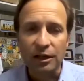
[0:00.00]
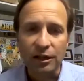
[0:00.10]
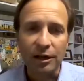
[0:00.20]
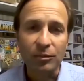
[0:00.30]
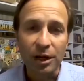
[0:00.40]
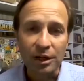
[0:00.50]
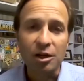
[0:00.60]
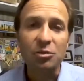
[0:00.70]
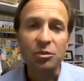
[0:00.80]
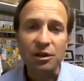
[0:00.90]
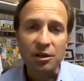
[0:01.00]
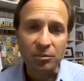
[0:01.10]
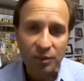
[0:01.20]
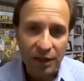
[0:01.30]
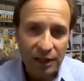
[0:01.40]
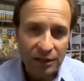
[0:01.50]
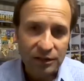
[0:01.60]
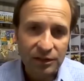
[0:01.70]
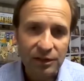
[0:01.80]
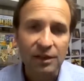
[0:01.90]
that might come with
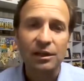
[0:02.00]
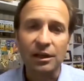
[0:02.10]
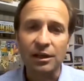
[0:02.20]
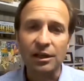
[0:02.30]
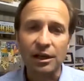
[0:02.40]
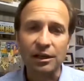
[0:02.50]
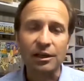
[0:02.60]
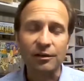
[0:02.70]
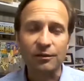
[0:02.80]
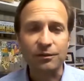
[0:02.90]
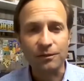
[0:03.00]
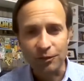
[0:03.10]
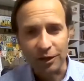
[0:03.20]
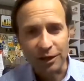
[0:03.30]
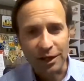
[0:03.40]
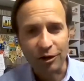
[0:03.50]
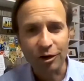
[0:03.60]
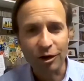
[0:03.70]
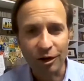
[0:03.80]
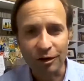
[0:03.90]
complaints again, if you get that
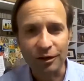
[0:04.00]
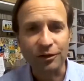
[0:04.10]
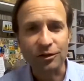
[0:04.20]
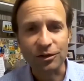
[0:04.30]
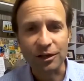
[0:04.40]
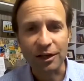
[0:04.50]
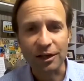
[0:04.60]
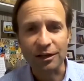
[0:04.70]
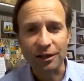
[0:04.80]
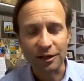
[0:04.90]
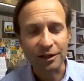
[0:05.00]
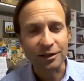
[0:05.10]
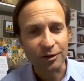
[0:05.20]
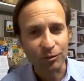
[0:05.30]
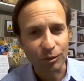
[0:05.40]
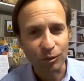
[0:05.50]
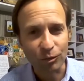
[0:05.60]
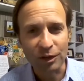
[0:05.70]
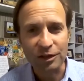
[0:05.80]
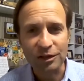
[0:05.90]
call and they say,
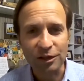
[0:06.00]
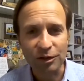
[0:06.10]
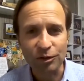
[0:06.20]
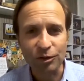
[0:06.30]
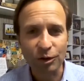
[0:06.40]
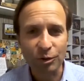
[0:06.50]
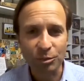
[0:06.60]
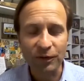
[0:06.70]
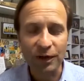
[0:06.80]
what is it that you're doing to provide